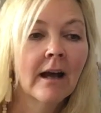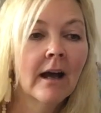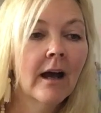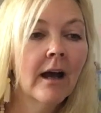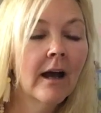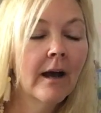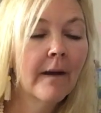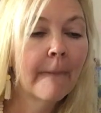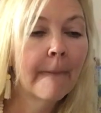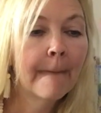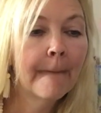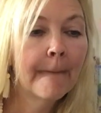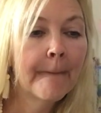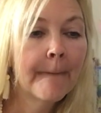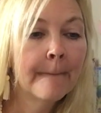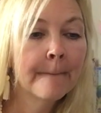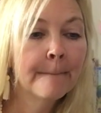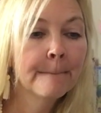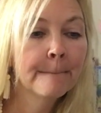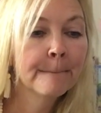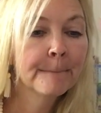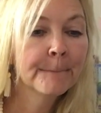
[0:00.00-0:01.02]

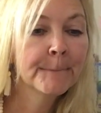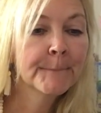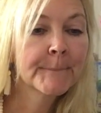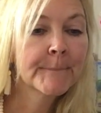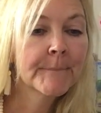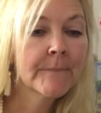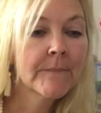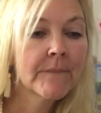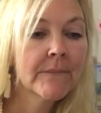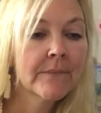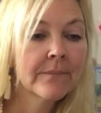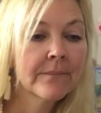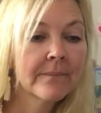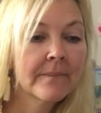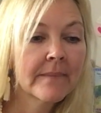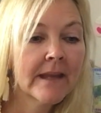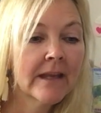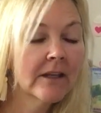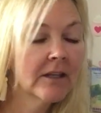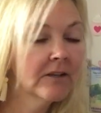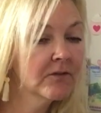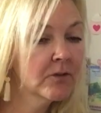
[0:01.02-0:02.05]
Um,
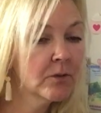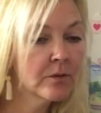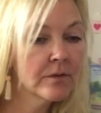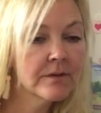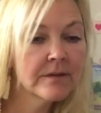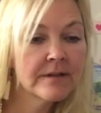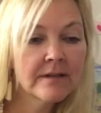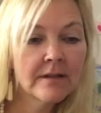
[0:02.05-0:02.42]
of course,